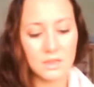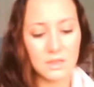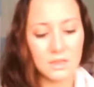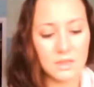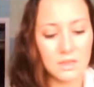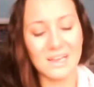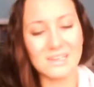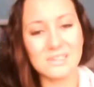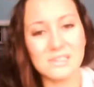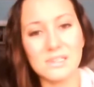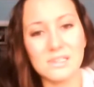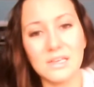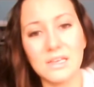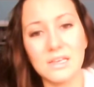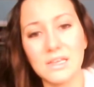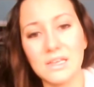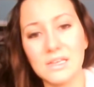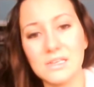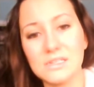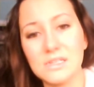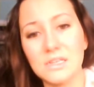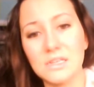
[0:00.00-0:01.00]
The next
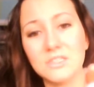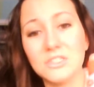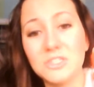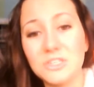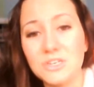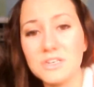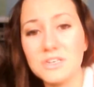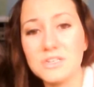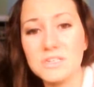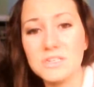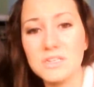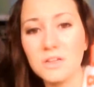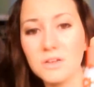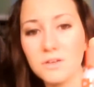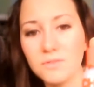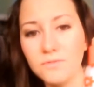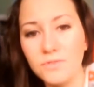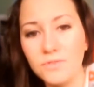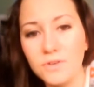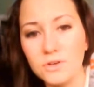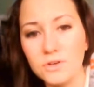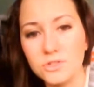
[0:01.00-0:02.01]
thing is the Cheese Silk
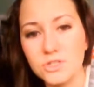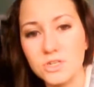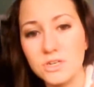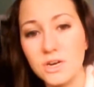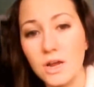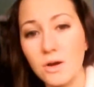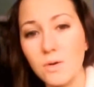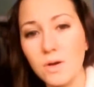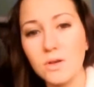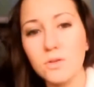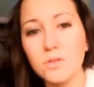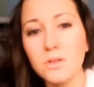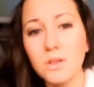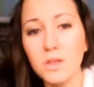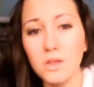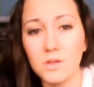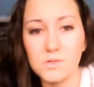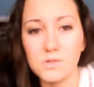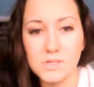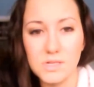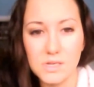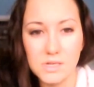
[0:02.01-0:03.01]
Infusion. Now I
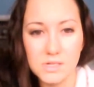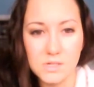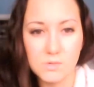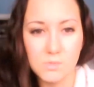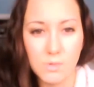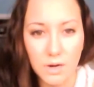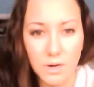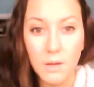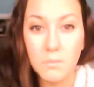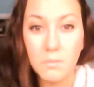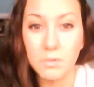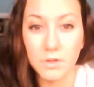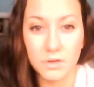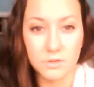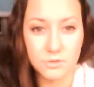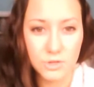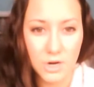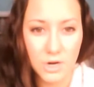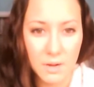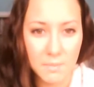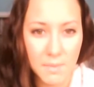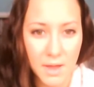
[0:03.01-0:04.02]
only use this when I blow
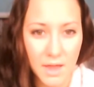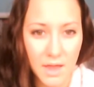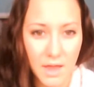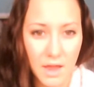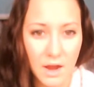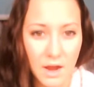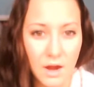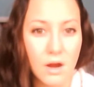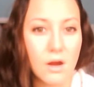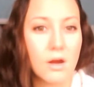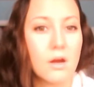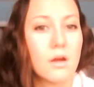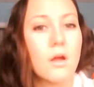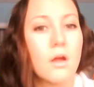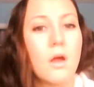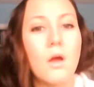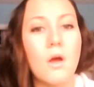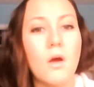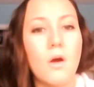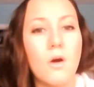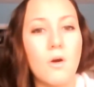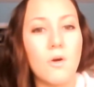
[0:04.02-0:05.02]
dry my hair
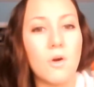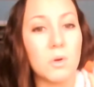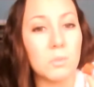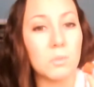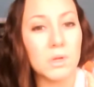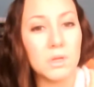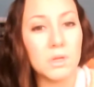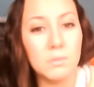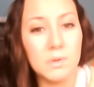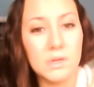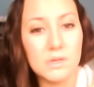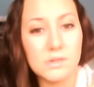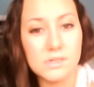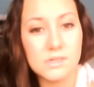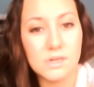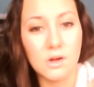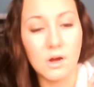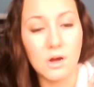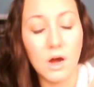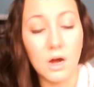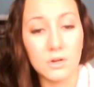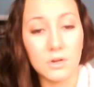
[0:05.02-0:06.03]
or I'm going to be
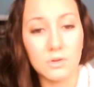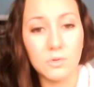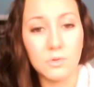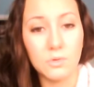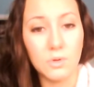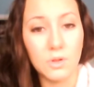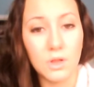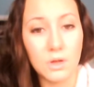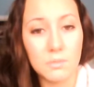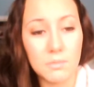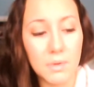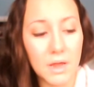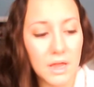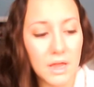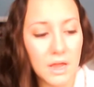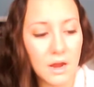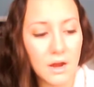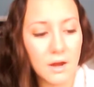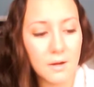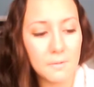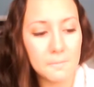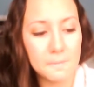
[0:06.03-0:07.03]
using a hot tool on my
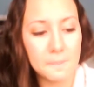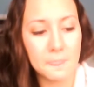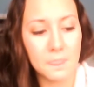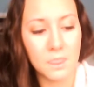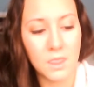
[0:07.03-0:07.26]
hair.